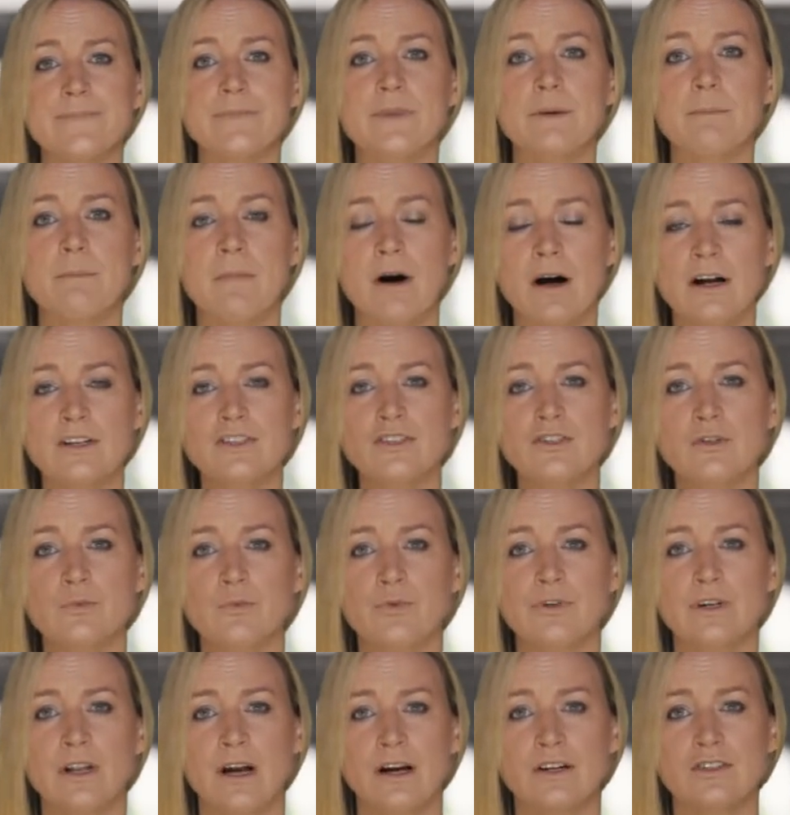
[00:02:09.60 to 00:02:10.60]
marginal
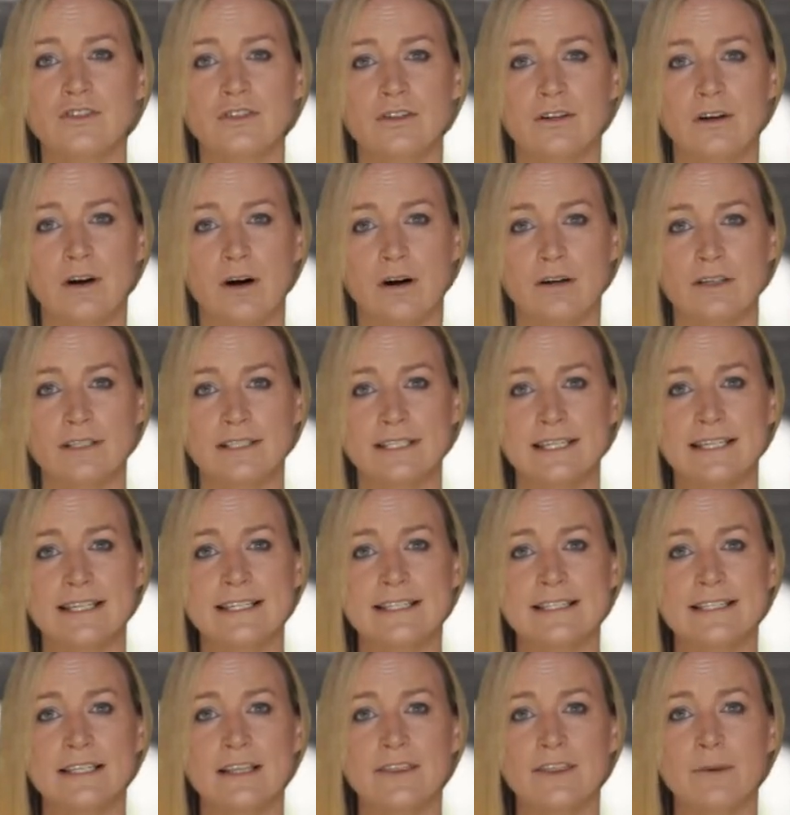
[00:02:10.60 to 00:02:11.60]
production cost
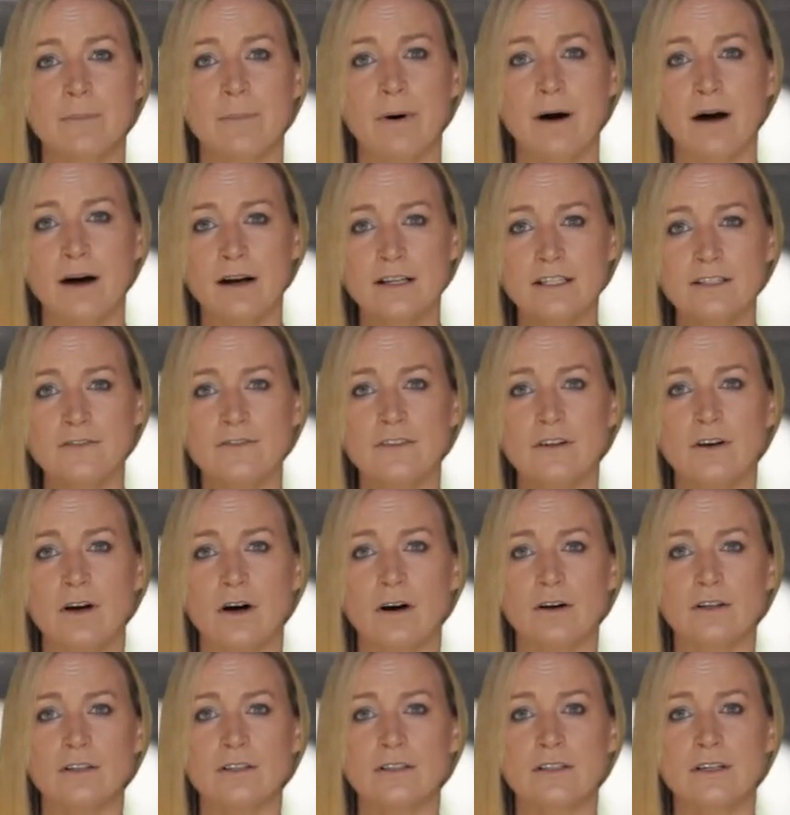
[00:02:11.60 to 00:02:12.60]
is the part of the
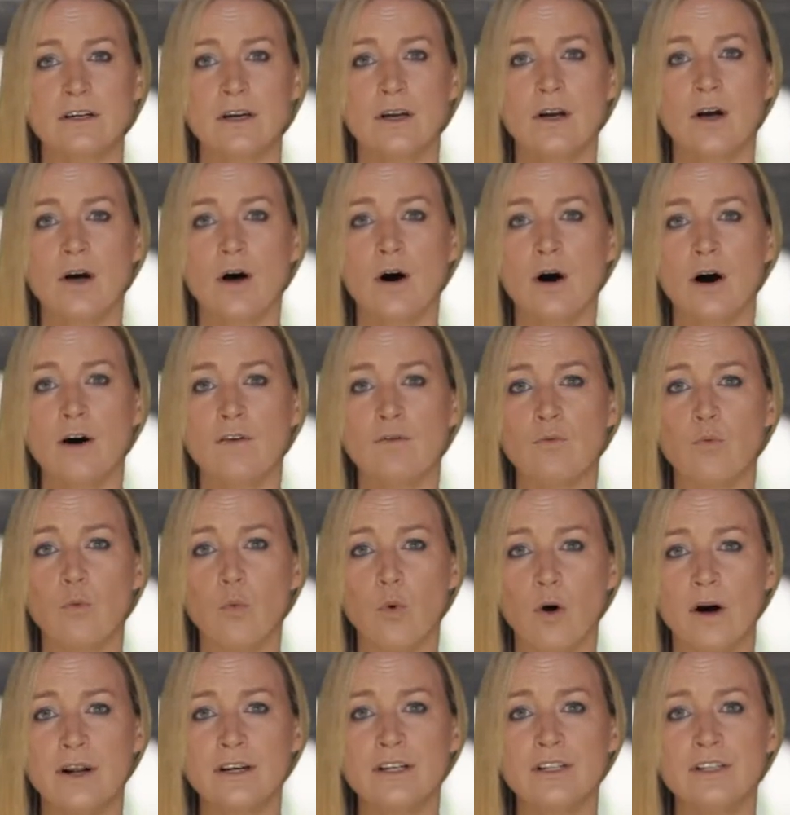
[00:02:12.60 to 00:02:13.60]
cost of
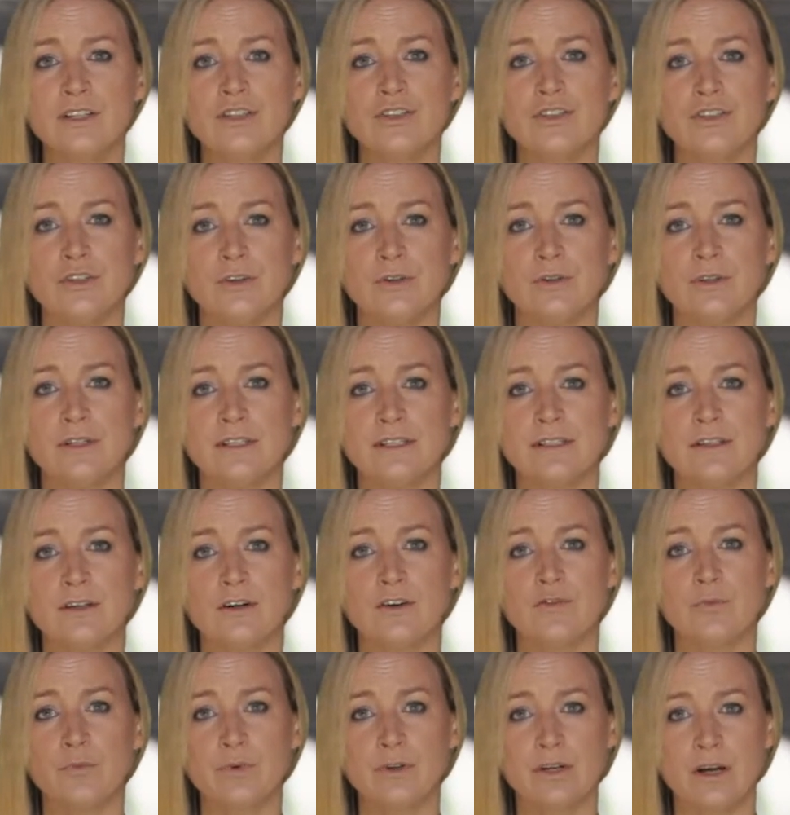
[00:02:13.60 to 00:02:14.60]
1 unit
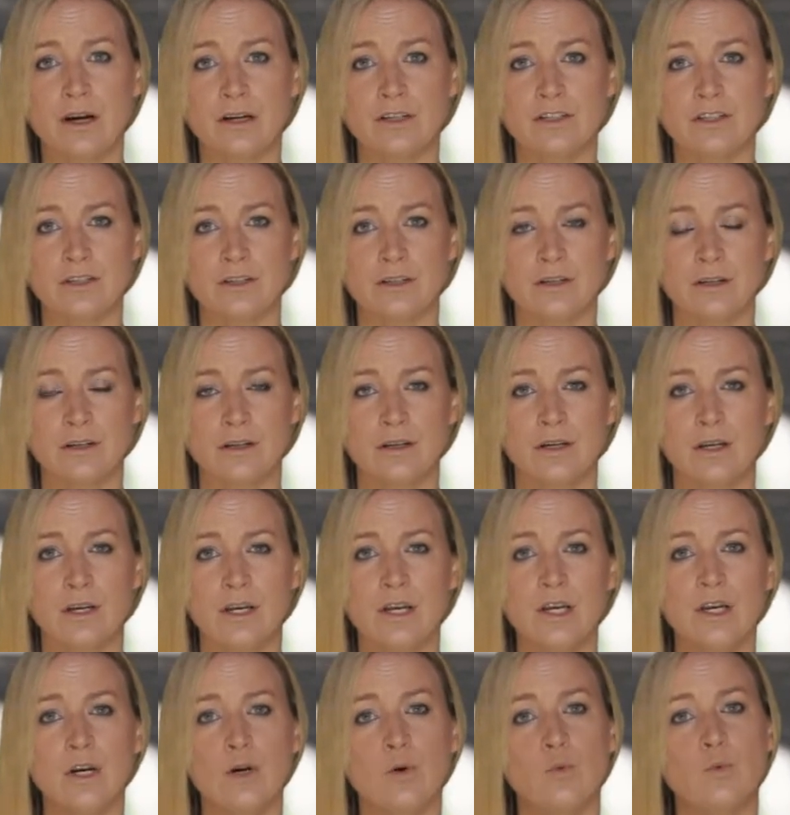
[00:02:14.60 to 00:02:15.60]
of production,
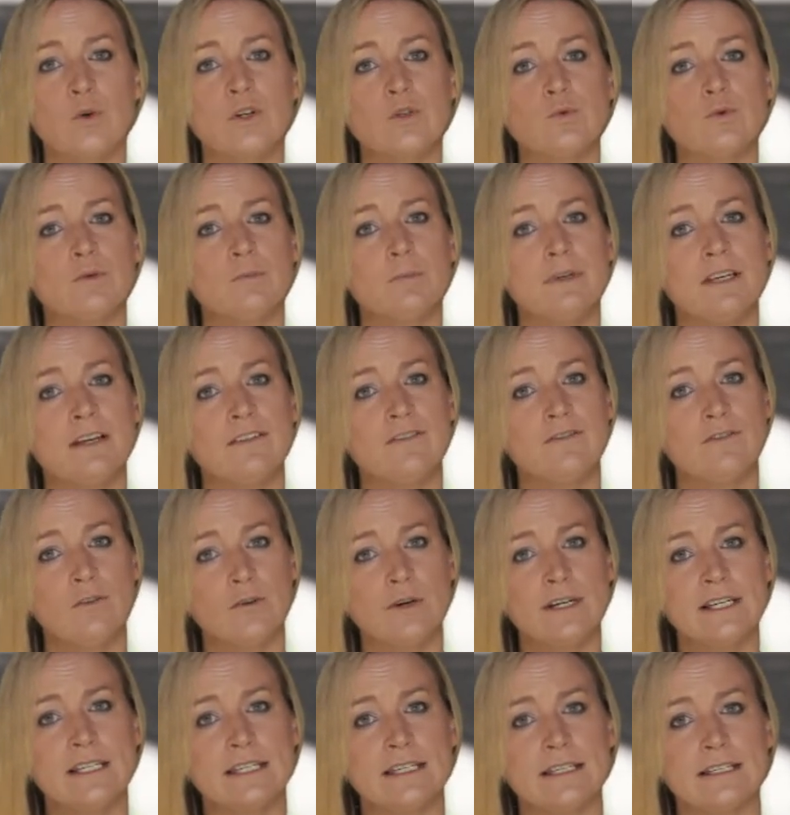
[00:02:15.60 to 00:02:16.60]
which would be
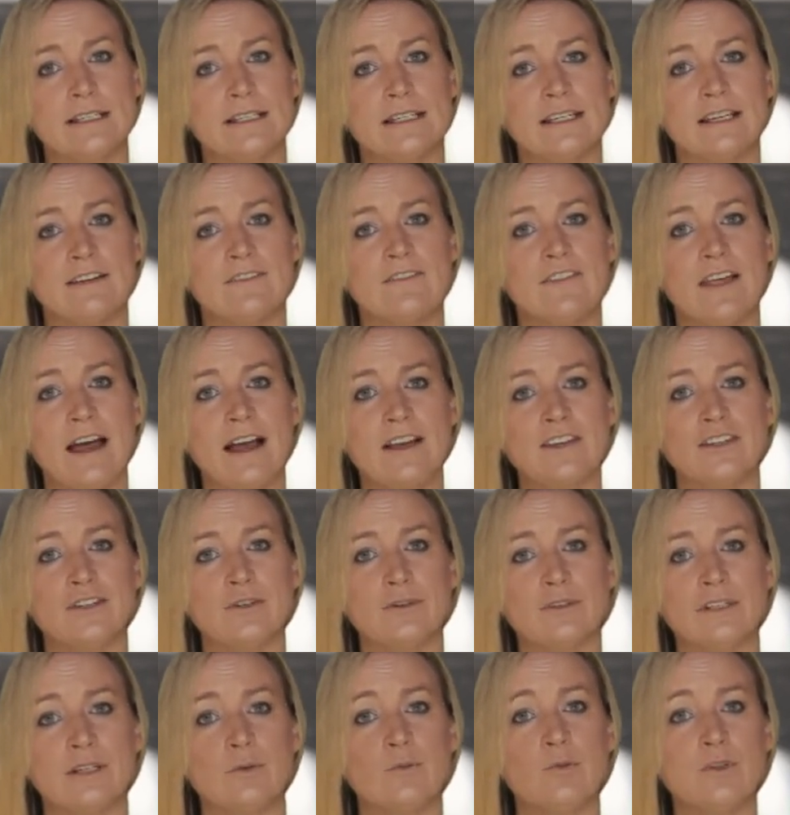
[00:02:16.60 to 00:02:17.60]
avoided if that
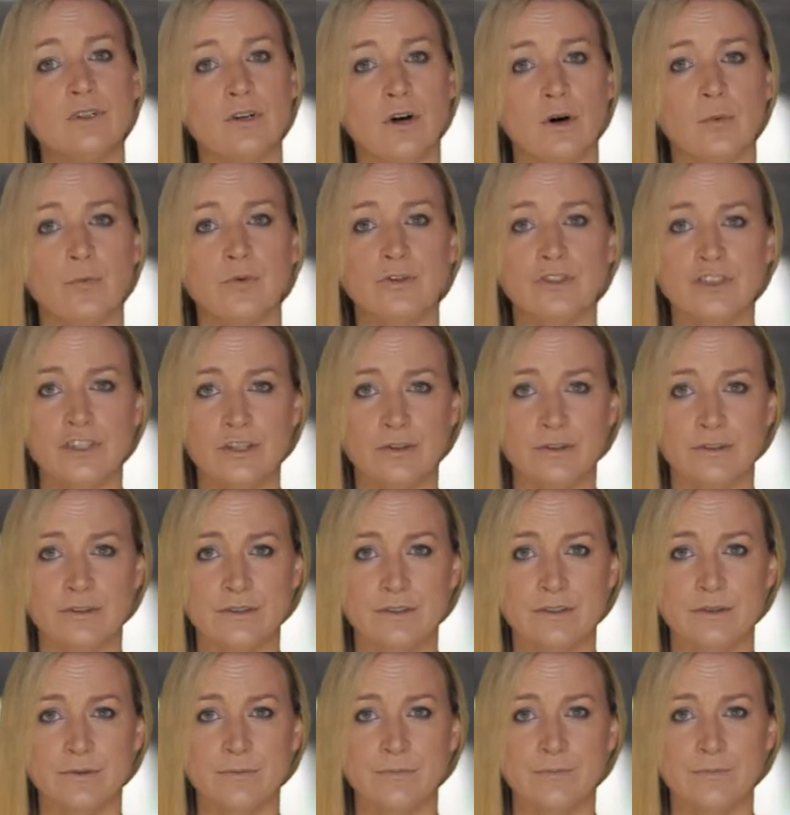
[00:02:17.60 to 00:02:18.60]
unit were not
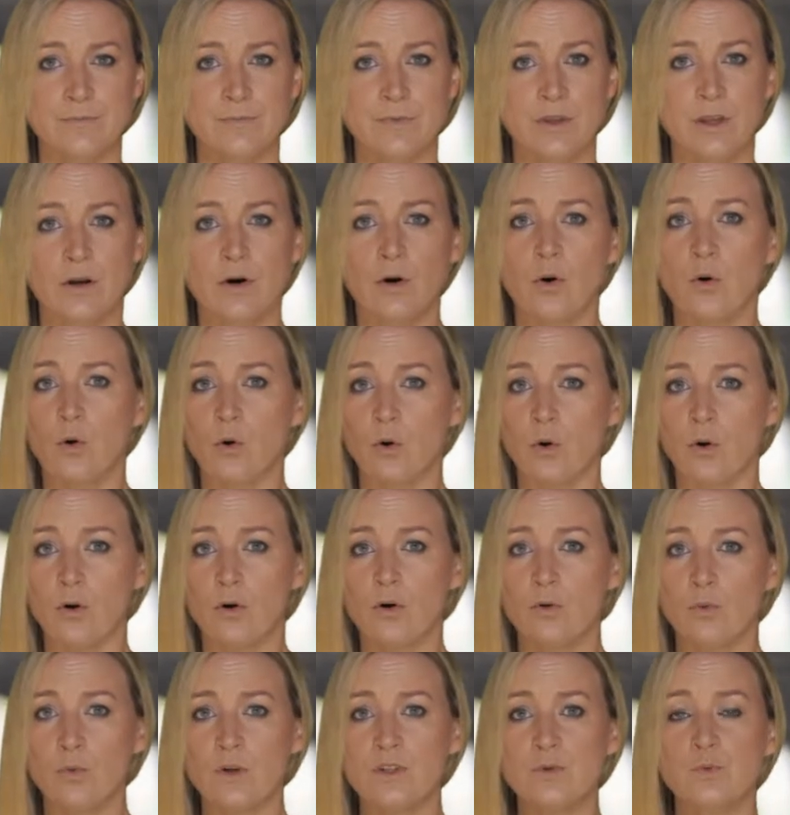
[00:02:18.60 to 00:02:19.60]
produced, or
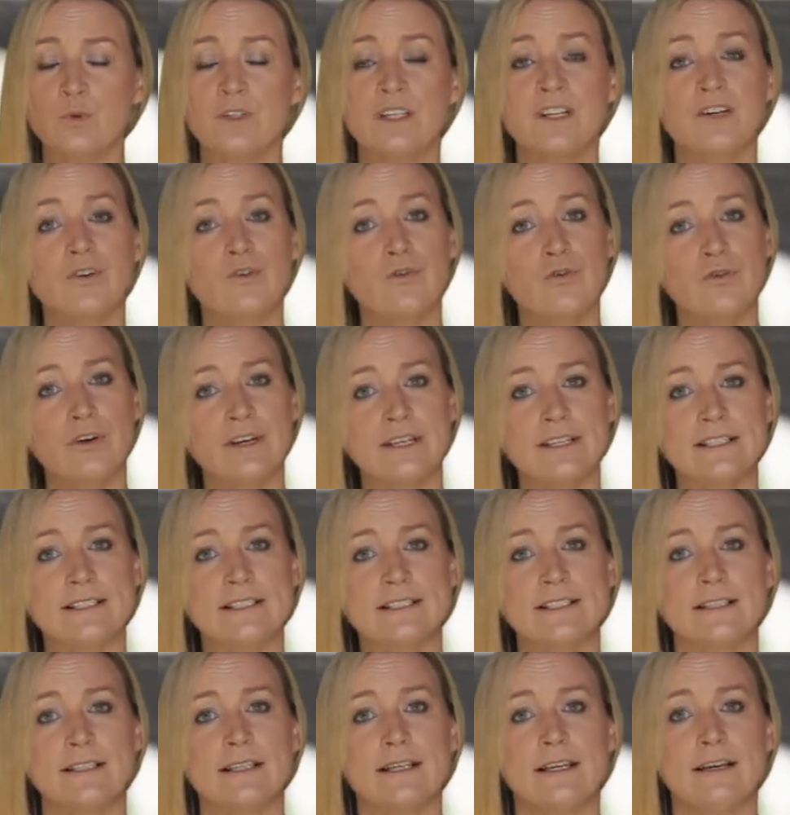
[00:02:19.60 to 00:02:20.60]
which would
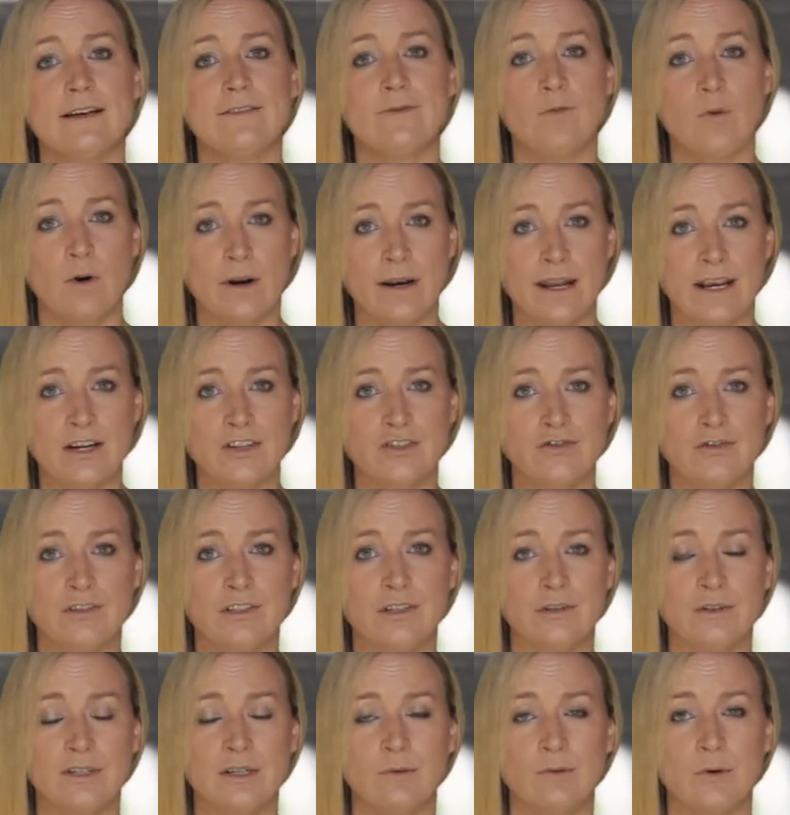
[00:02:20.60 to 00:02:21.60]
increase if 1 extra
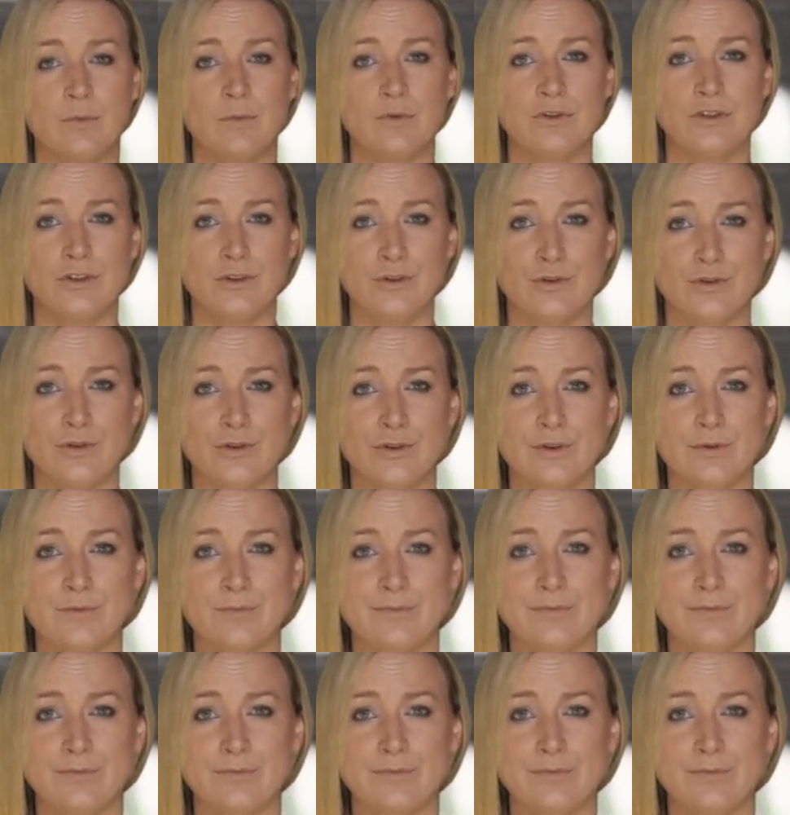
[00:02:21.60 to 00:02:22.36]
unit were produced.